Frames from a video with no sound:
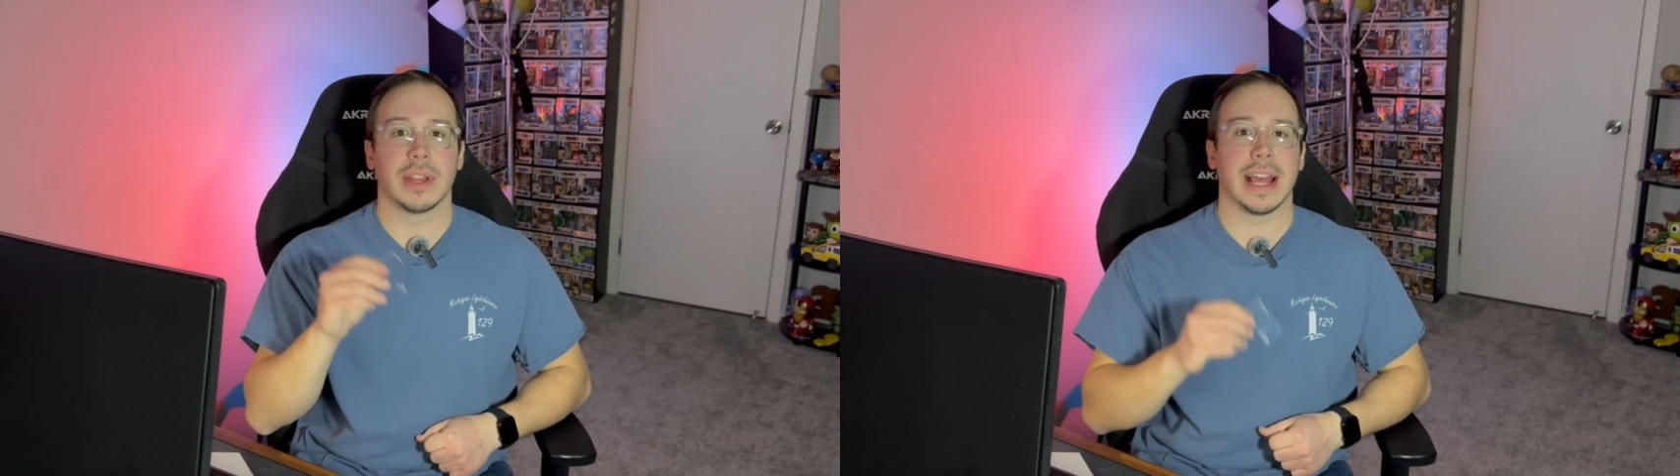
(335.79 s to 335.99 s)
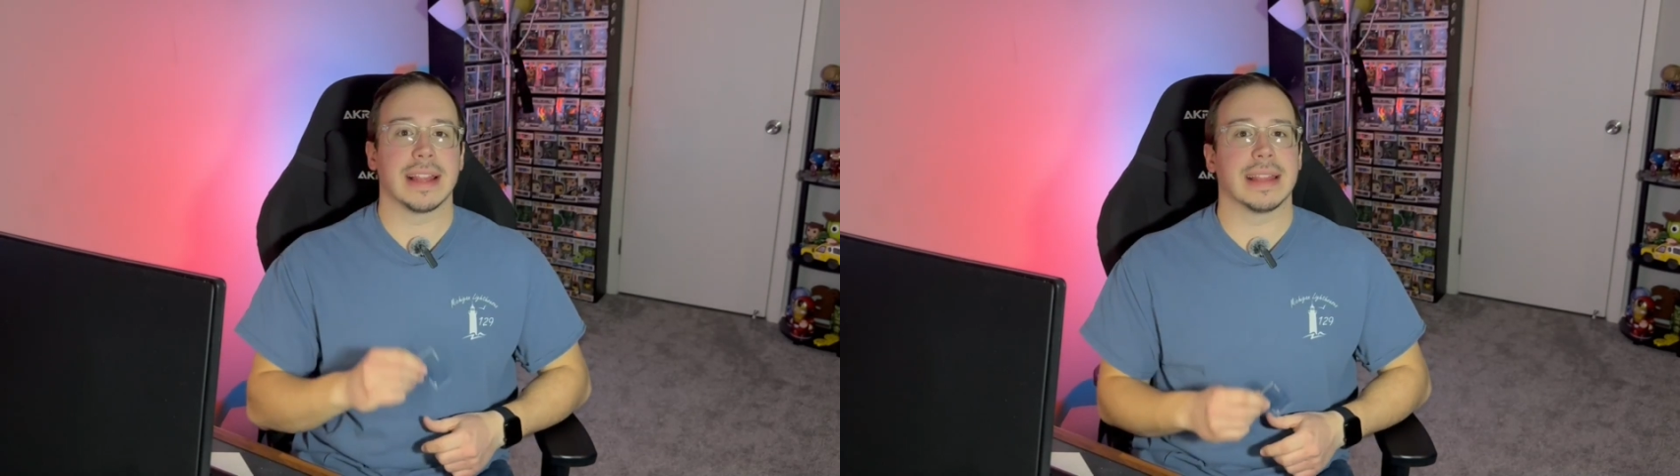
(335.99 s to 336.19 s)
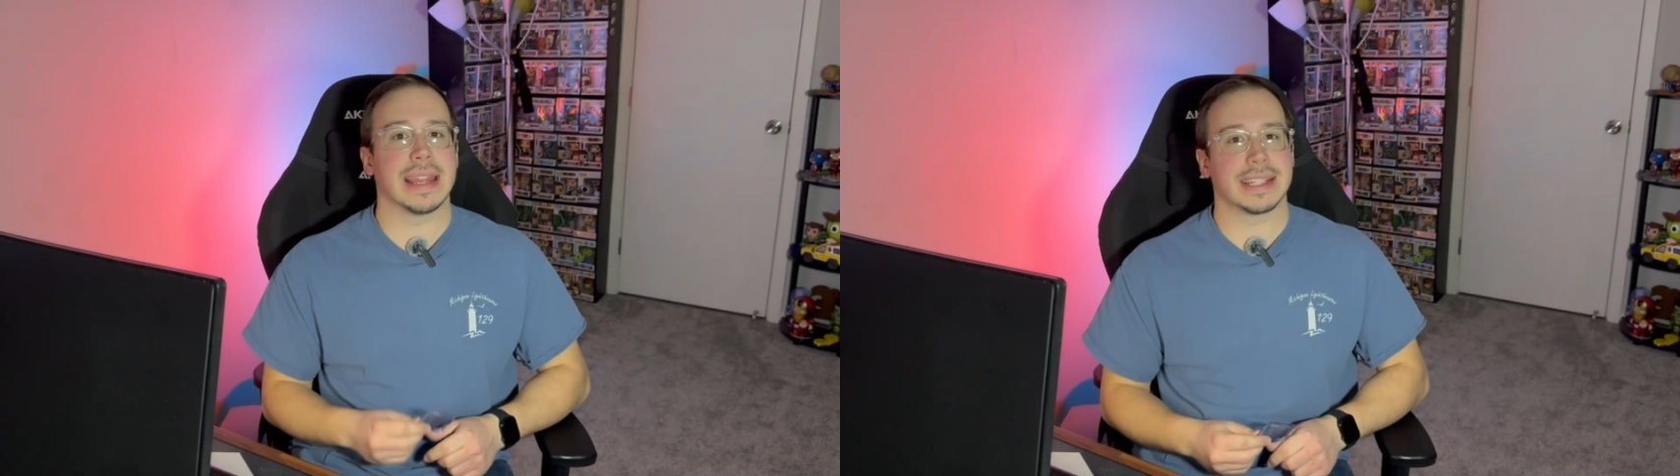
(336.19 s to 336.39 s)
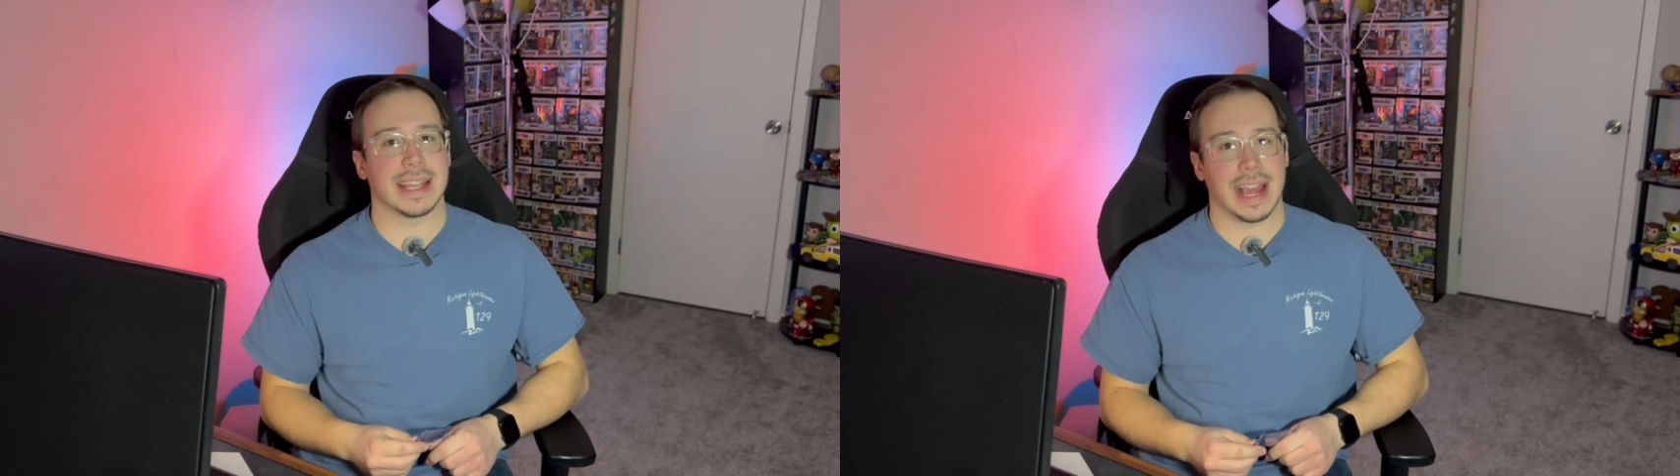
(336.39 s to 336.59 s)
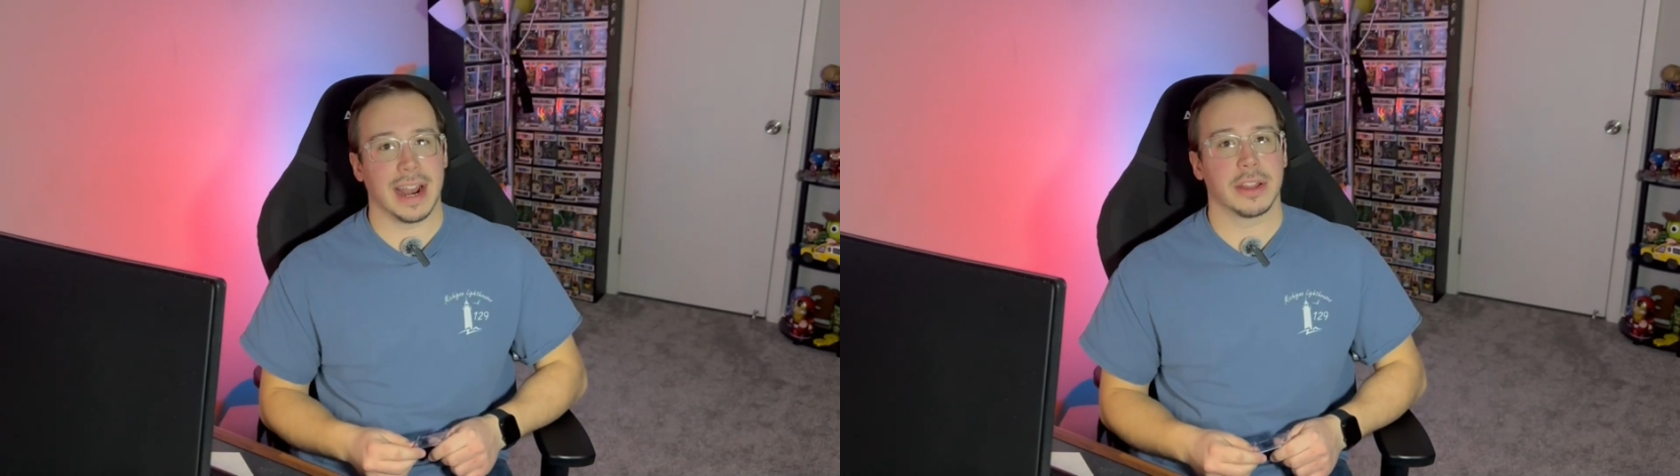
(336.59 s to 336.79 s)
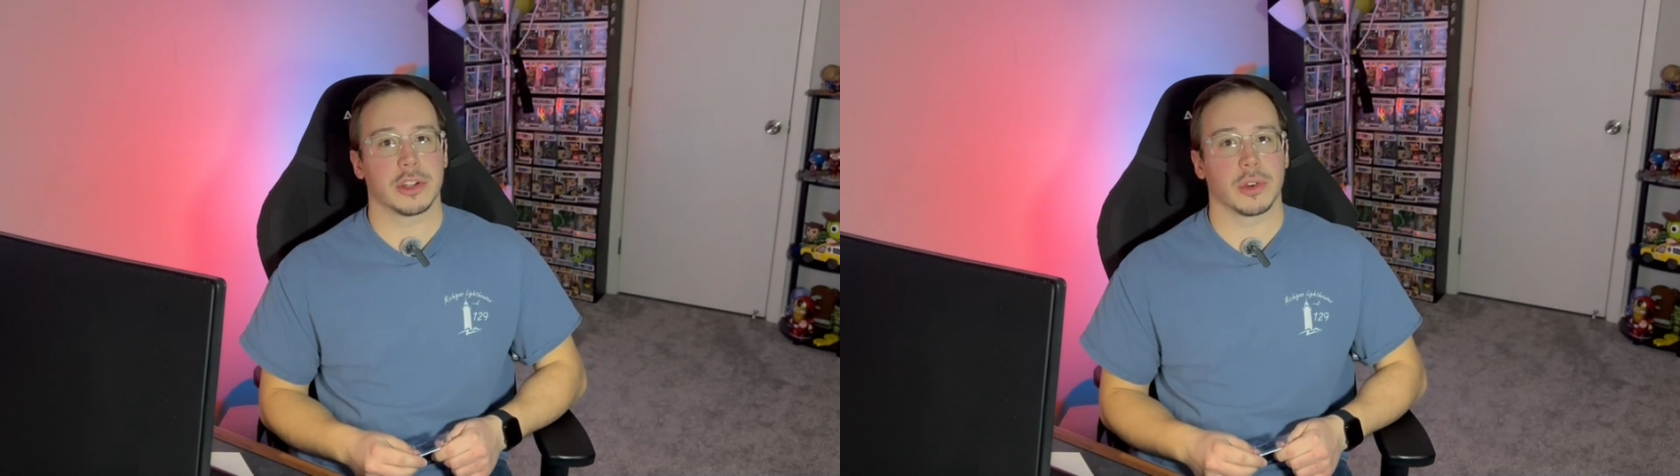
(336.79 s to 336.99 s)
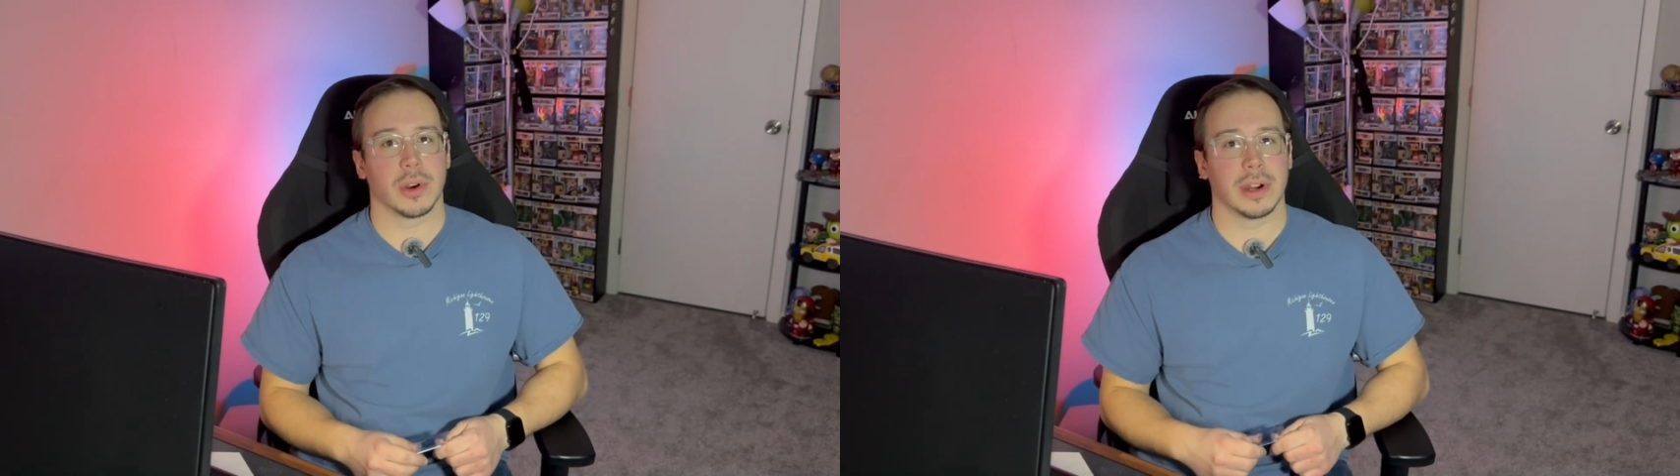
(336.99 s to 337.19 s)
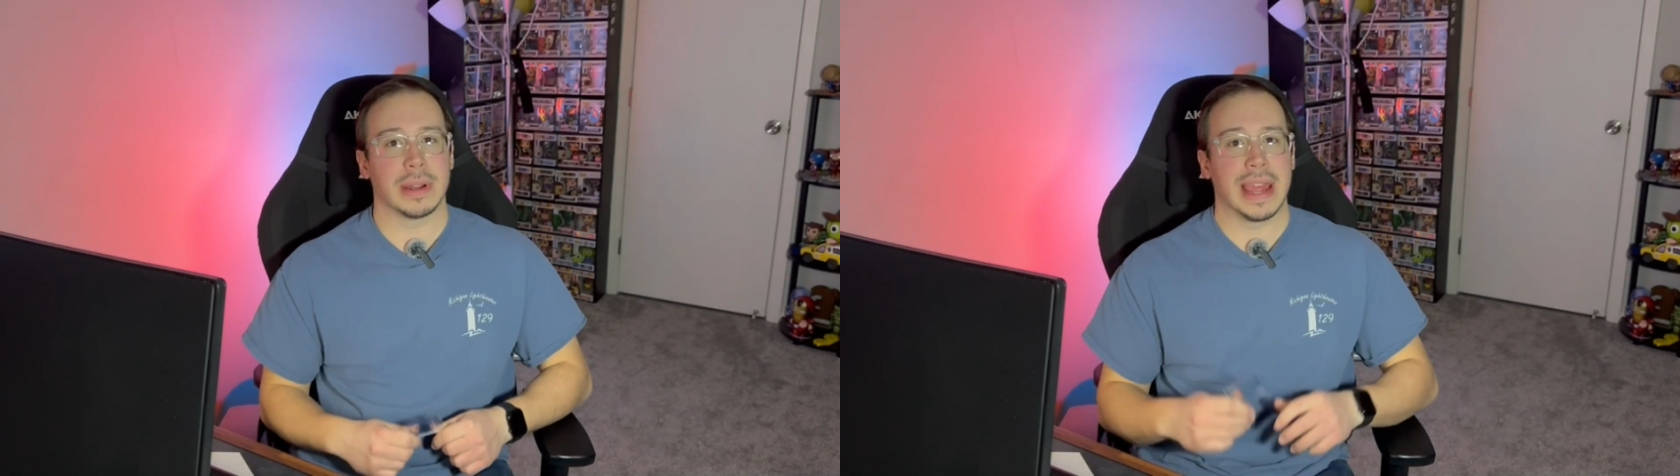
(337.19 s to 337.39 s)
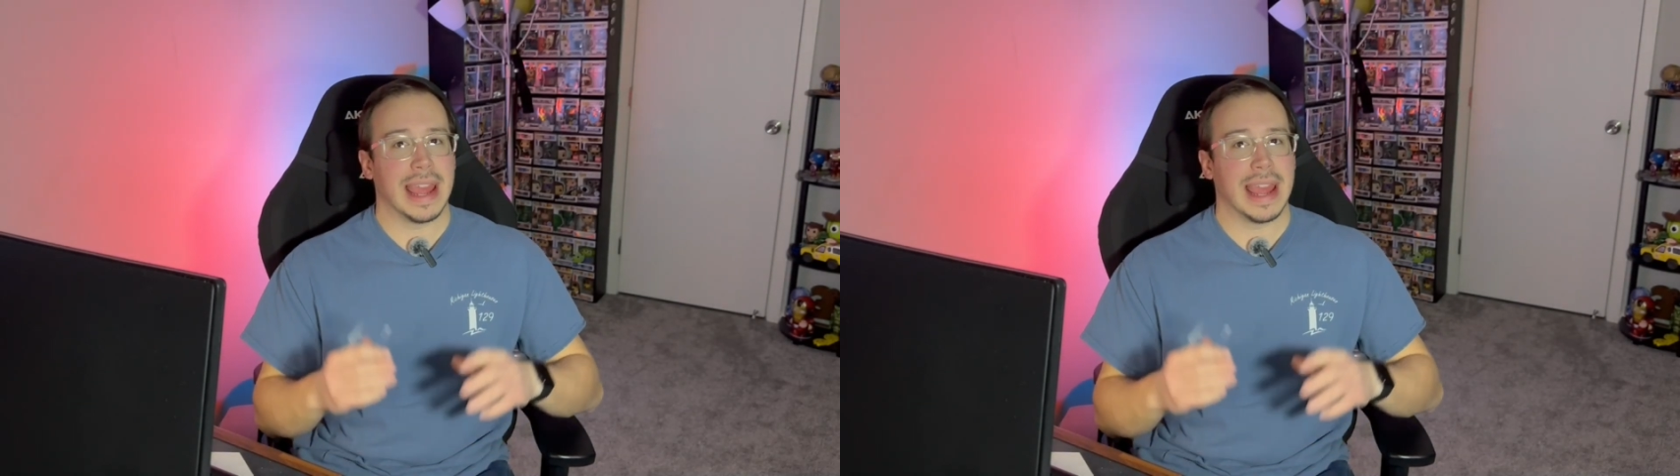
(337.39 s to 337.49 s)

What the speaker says: that they stay out of the drawer